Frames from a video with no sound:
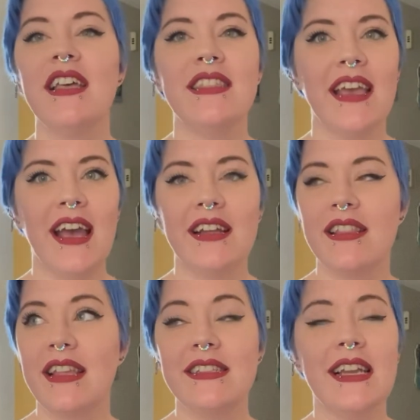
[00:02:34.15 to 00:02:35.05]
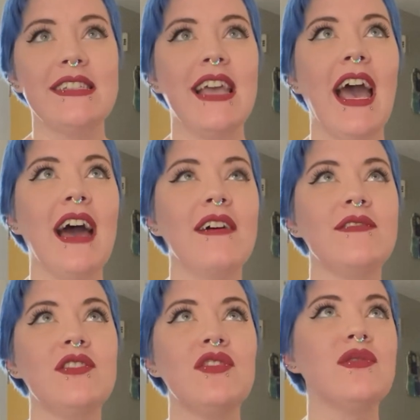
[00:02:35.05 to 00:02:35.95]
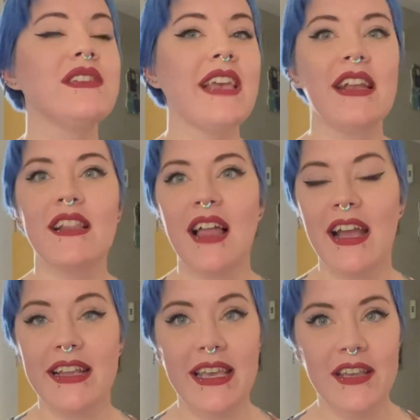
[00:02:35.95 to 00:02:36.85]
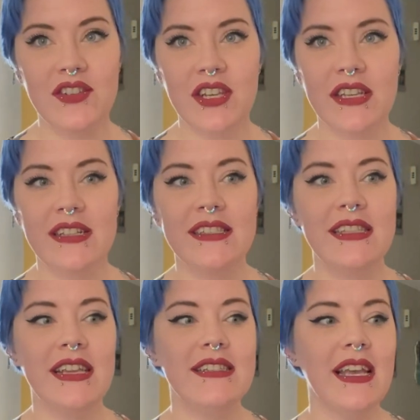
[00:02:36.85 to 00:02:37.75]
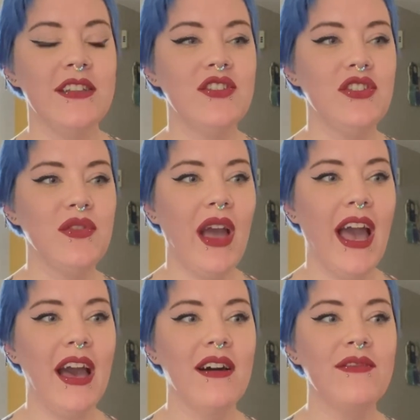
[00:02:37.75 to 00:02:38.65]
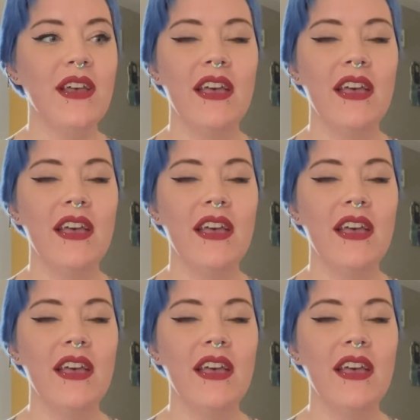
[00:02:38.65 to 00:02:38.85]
they tend to have suicidal ideations, they tend to have